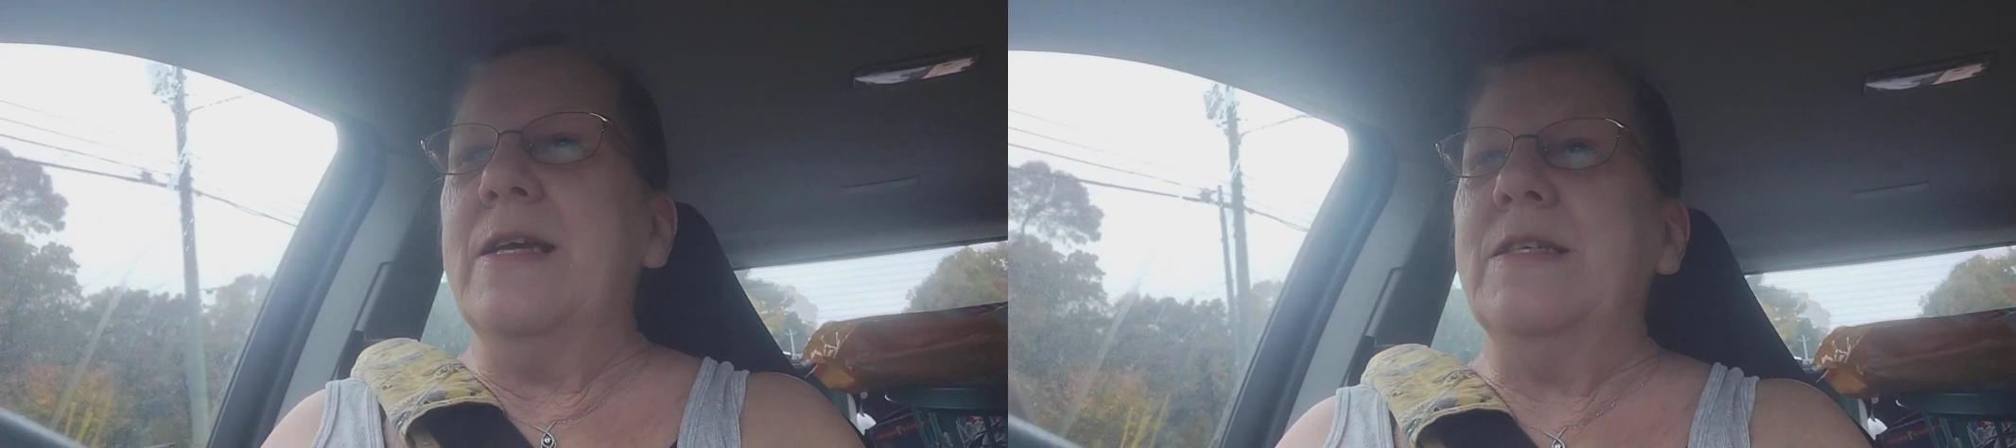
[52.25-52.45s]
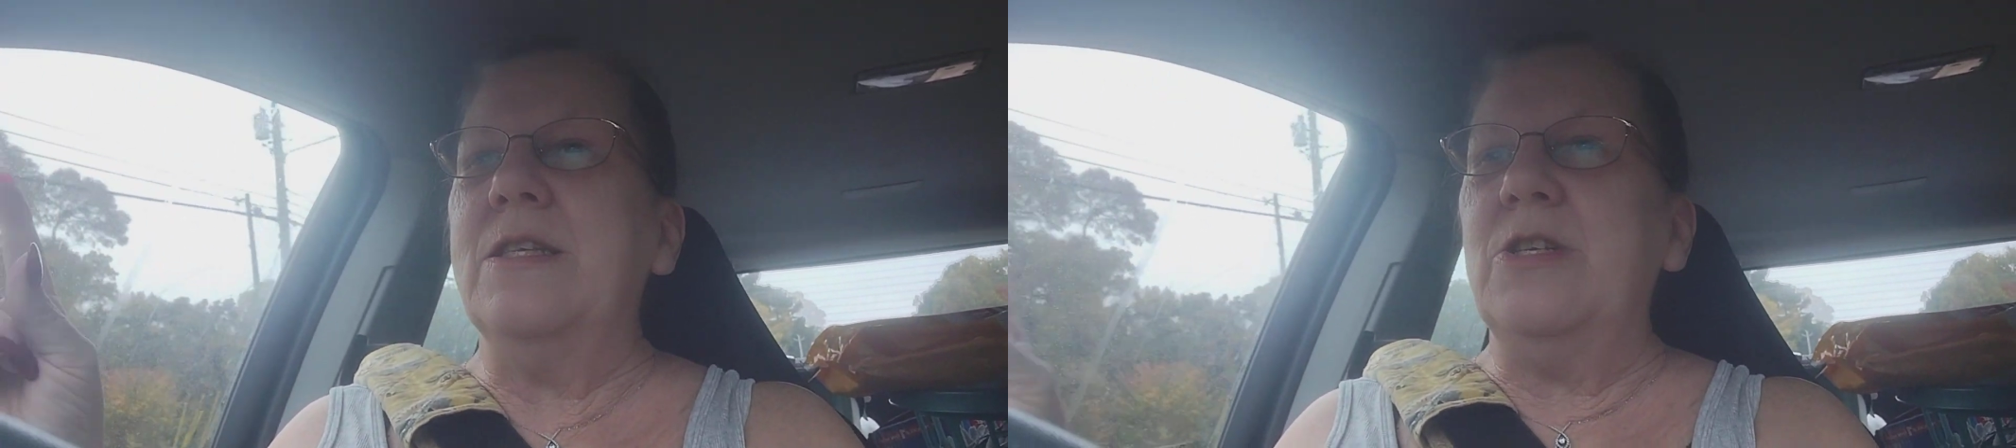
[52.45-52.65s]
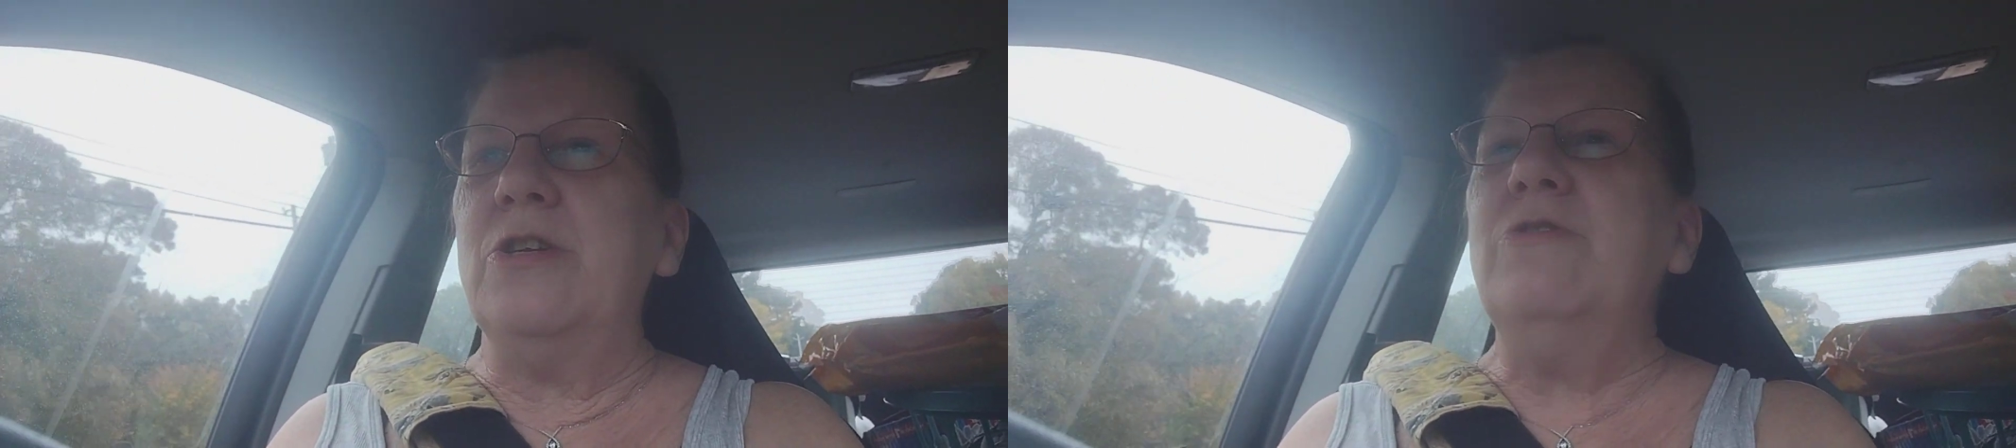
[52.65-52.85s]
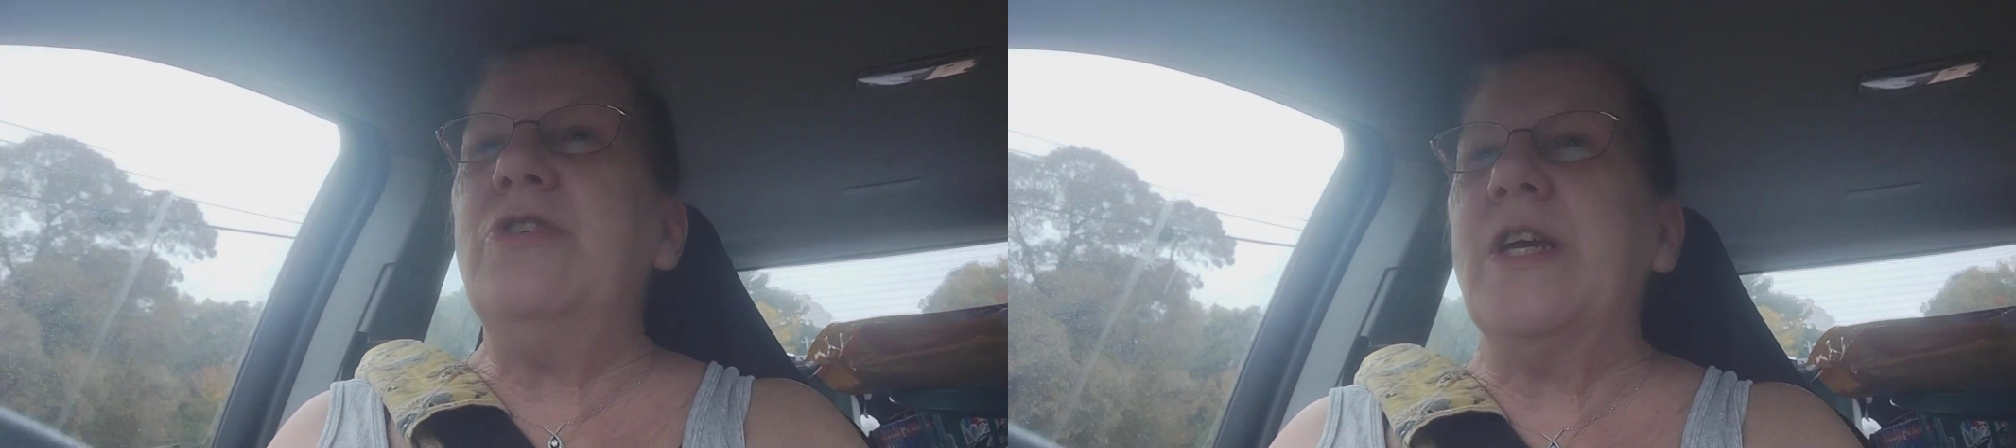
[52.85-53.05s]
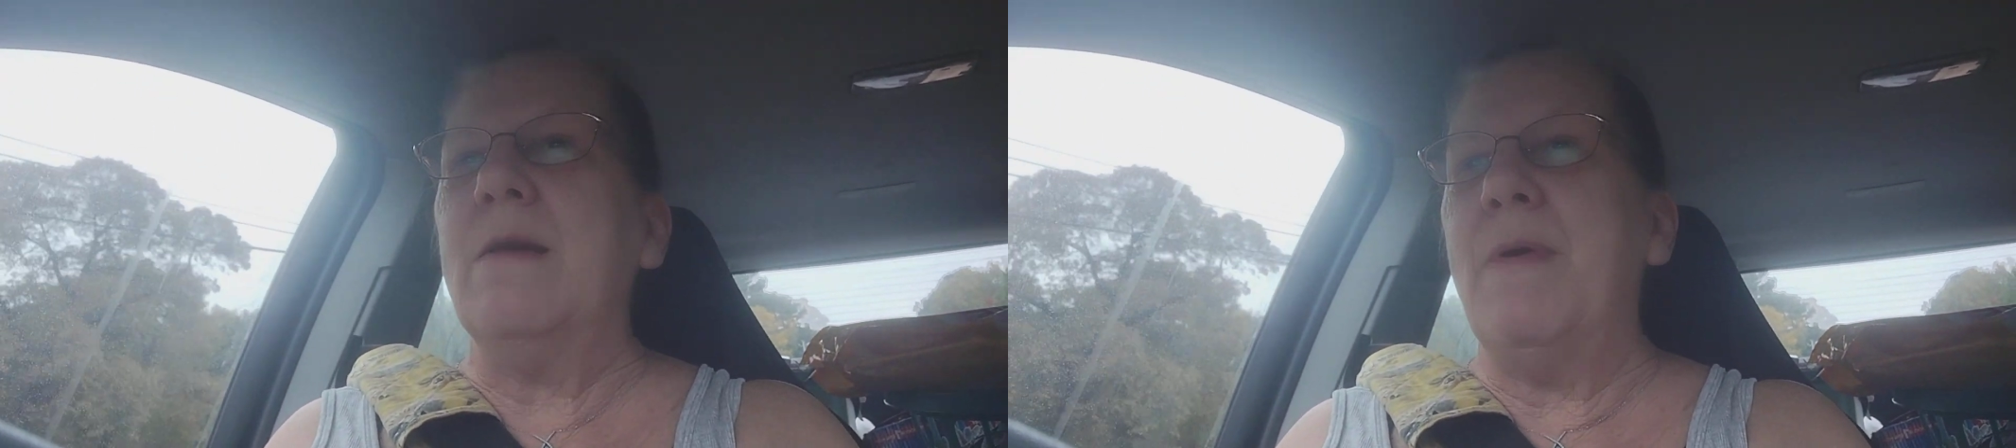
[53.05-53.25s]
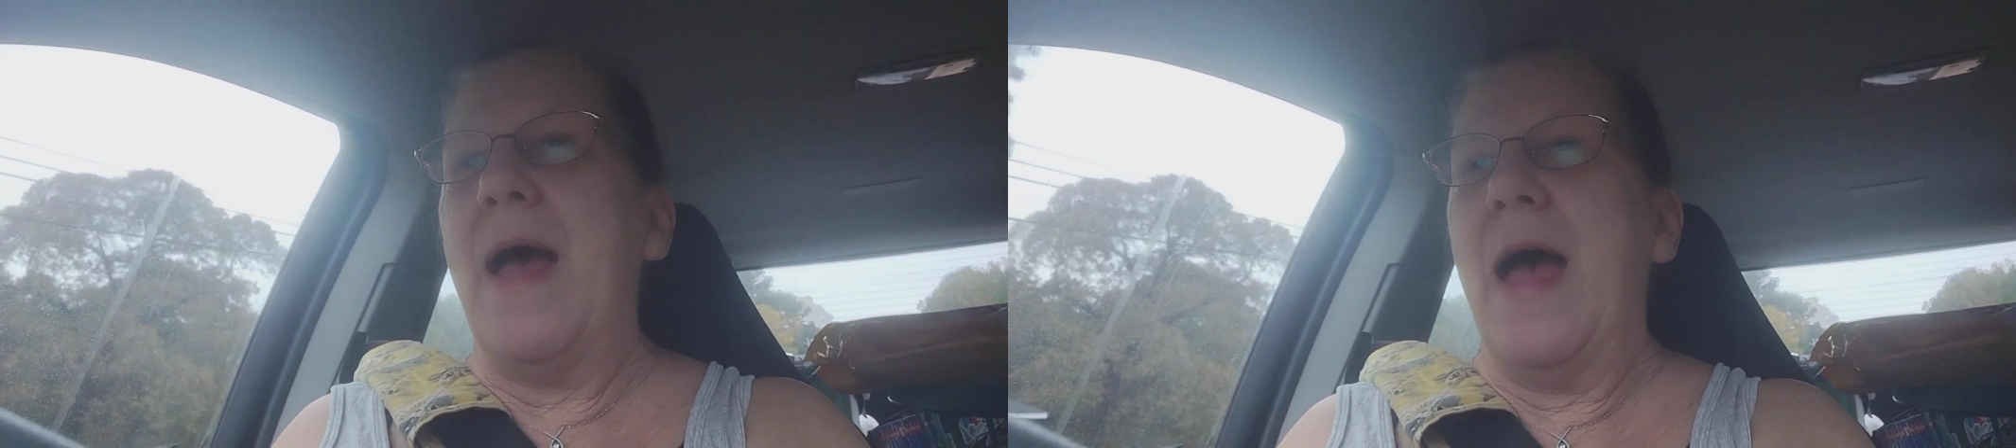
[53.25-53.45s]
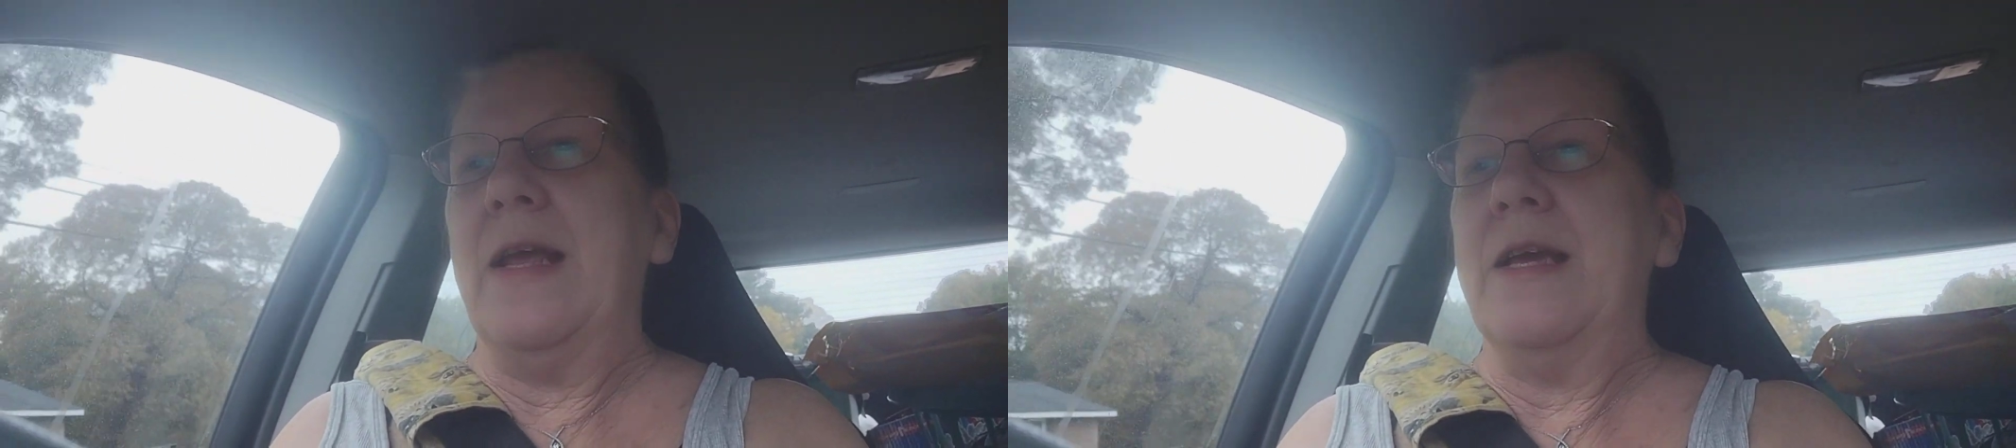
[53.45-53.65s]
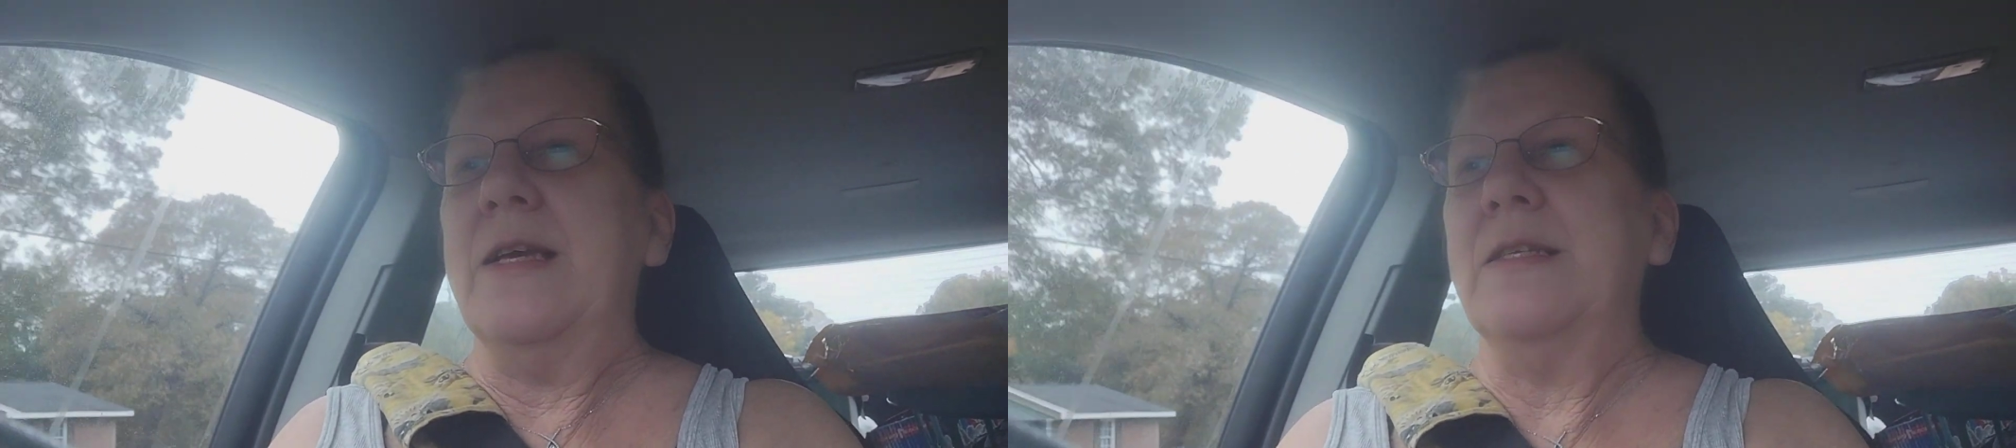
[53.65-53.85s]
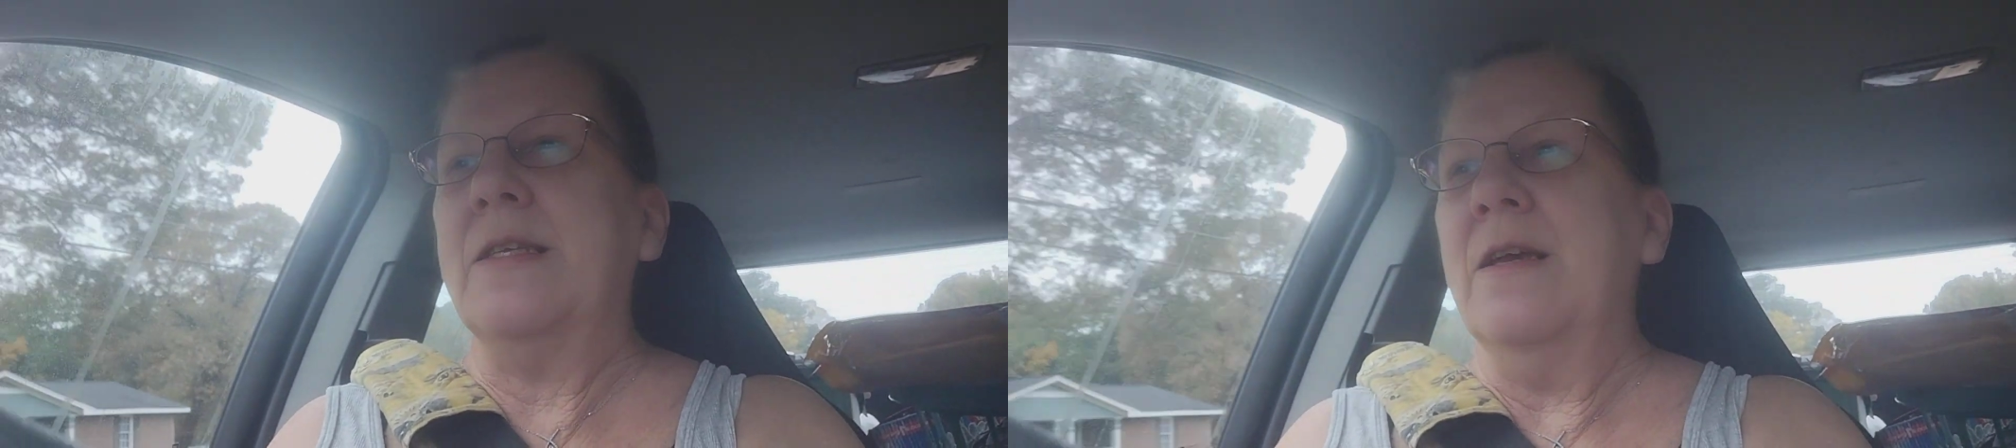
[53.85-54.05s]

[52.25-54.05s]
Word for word: is the two chicken patties,